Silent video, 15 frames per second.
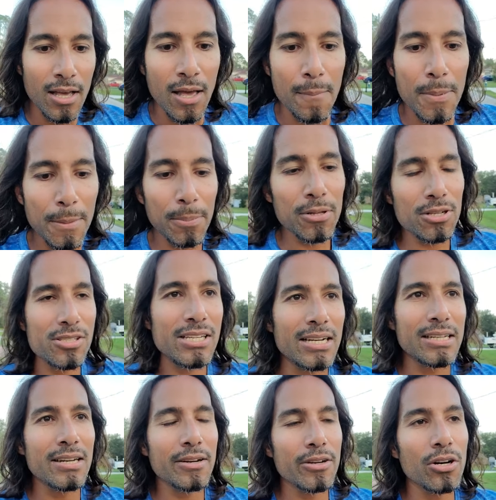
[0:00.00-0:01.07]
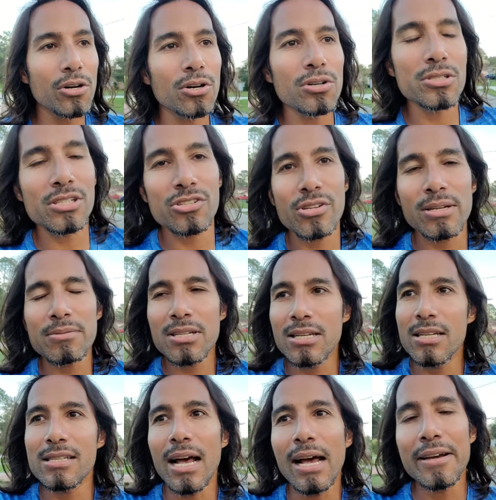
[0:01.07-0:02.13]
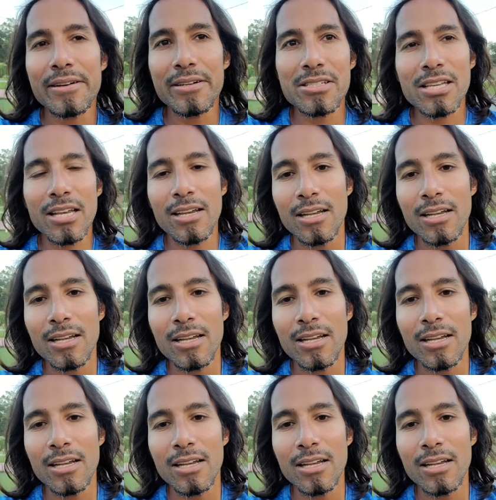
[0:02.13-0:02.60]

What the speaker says: People are setting their goals and dreams and desires